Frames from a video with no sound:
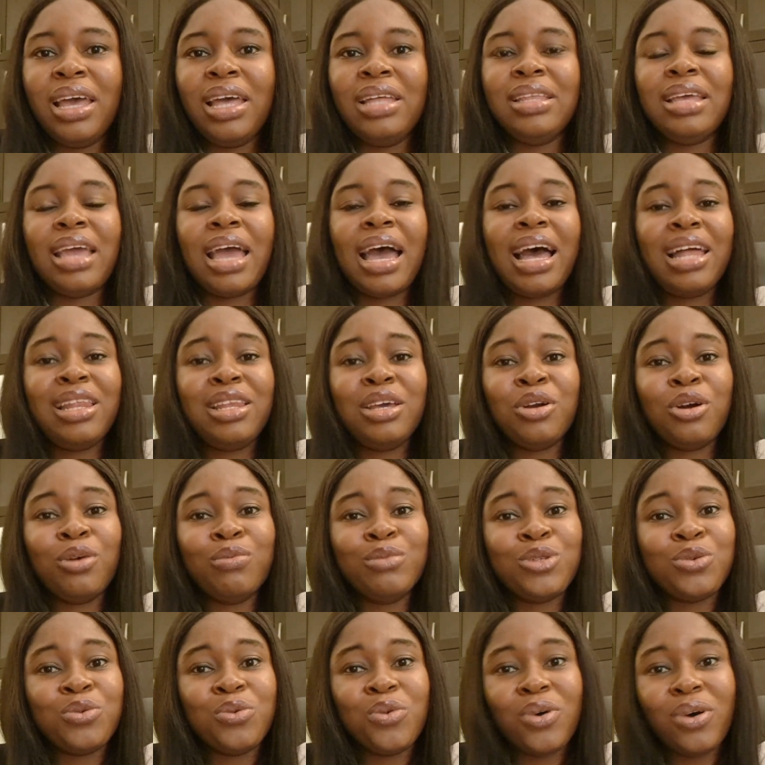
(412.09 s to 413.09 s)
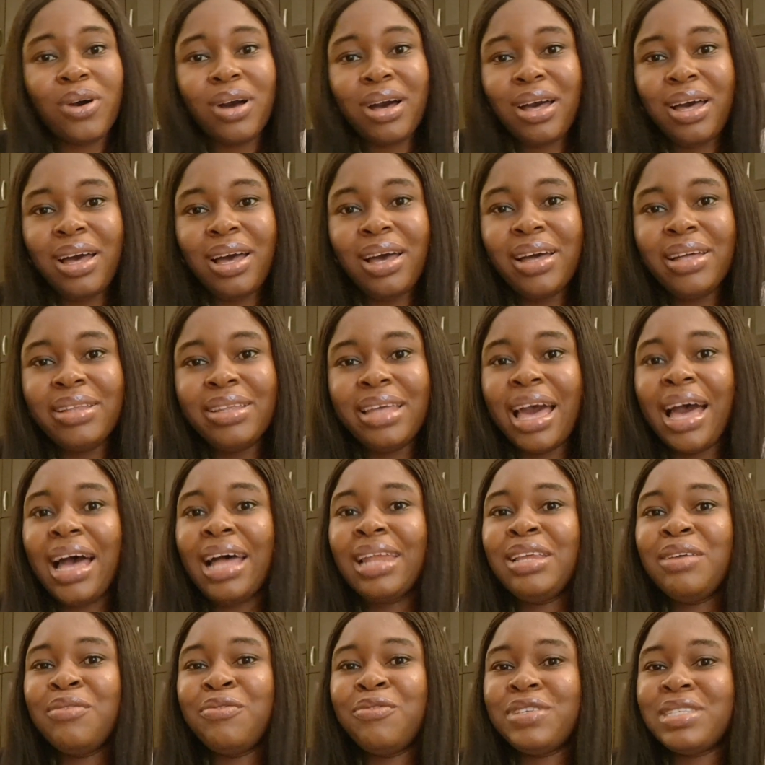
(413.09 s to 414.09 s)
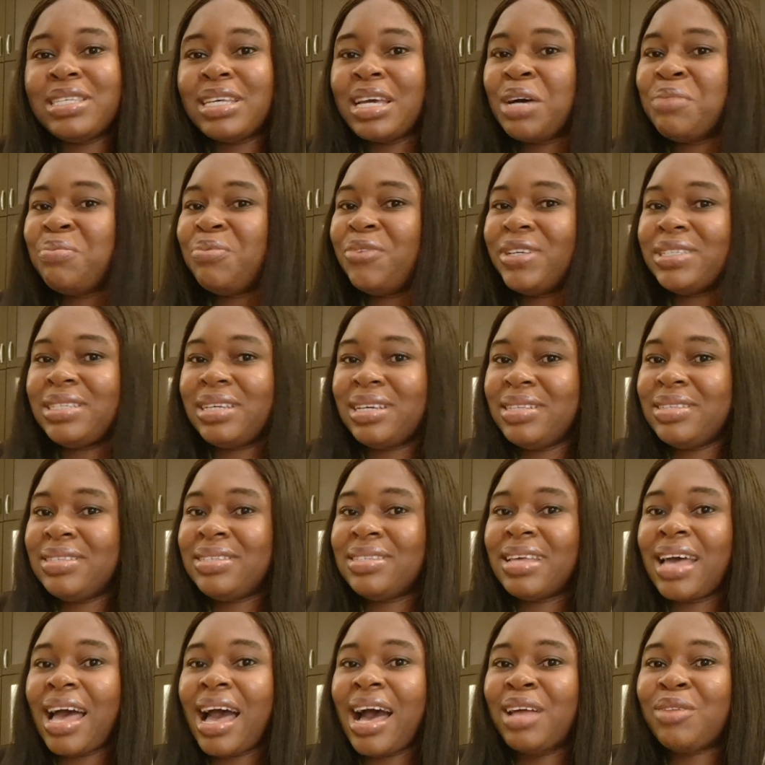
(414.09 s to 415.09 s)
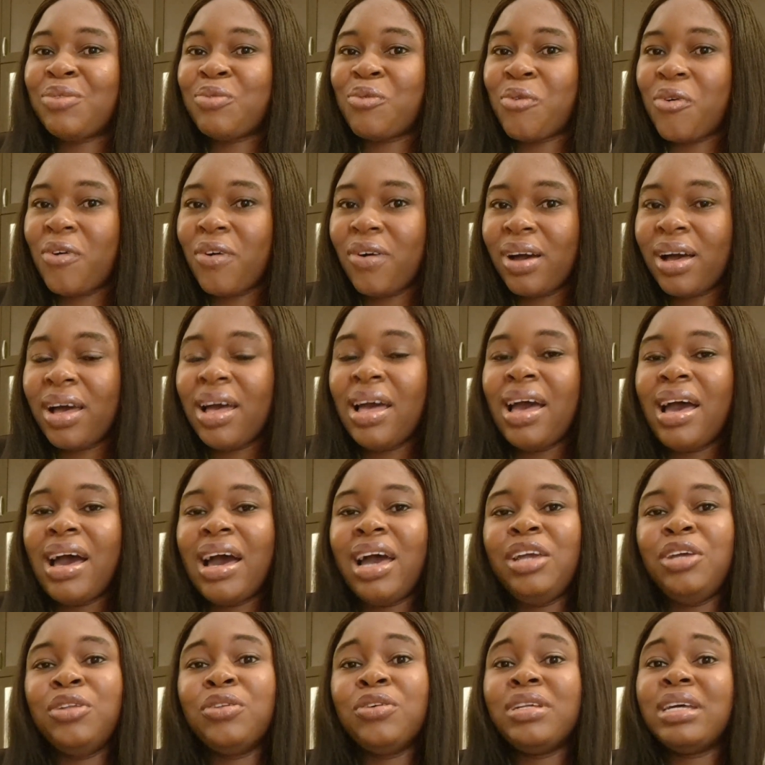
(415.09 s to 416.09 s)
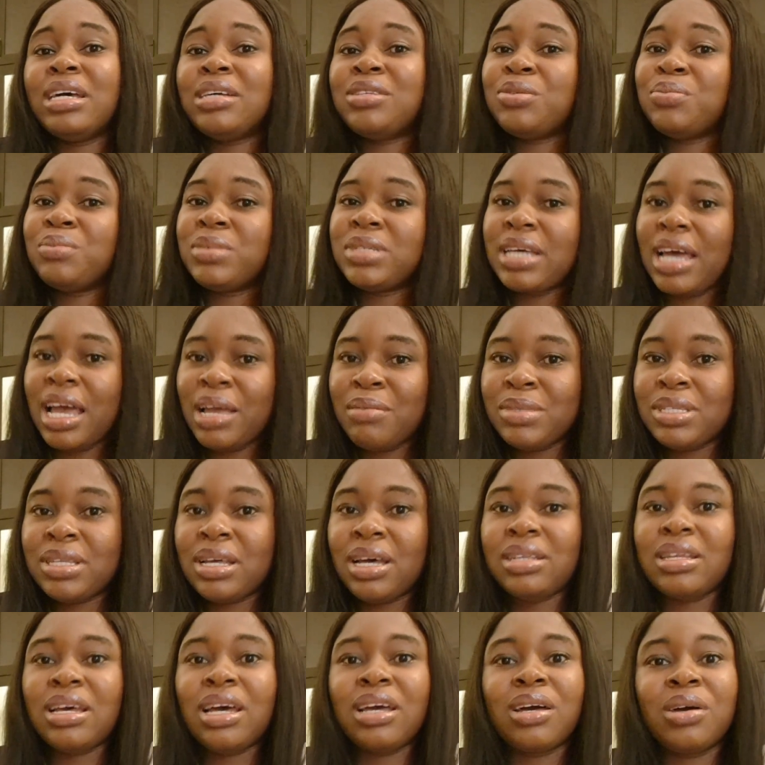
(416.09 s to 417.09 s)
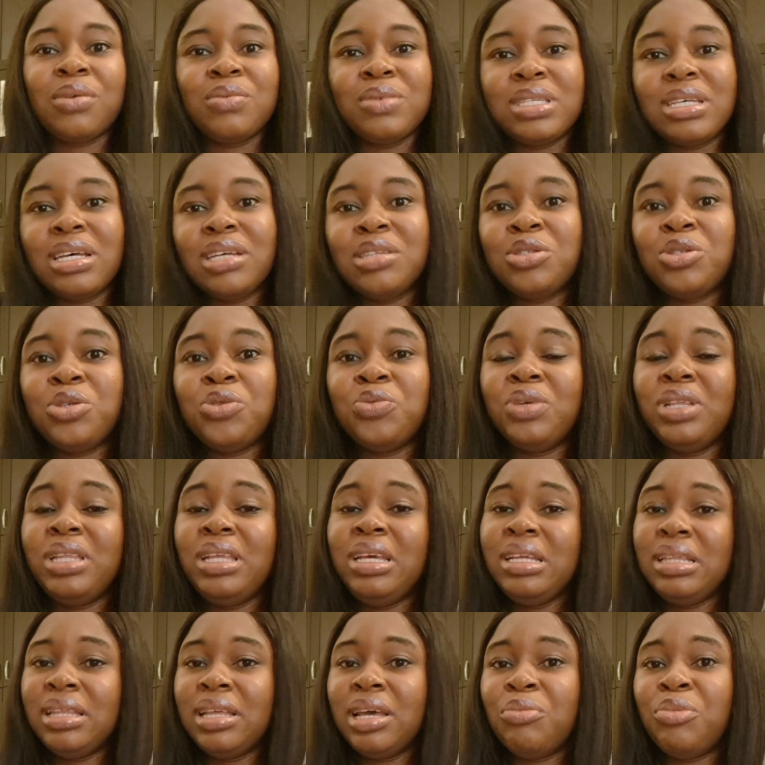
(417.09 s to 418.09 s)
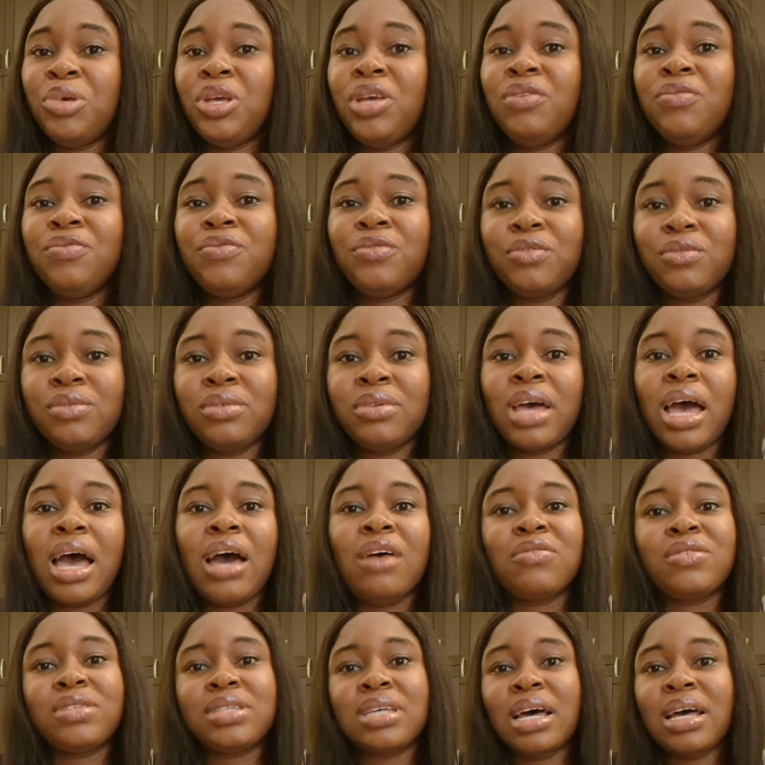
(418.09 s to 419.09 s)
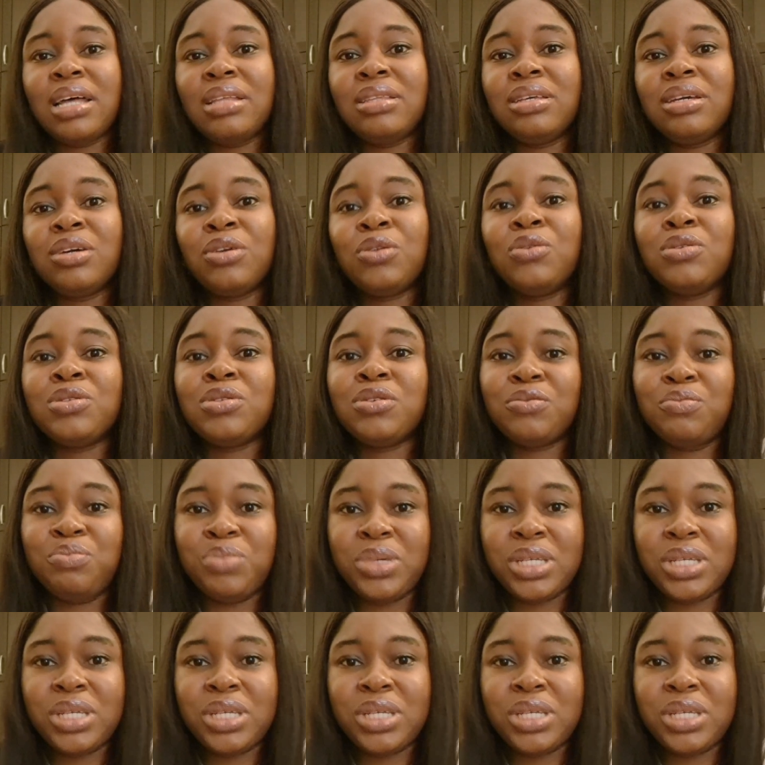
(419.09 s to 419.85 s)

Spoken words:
They hardly come to work. They are hardly physical present at work. And there are some times that accountants, you need them even after the close of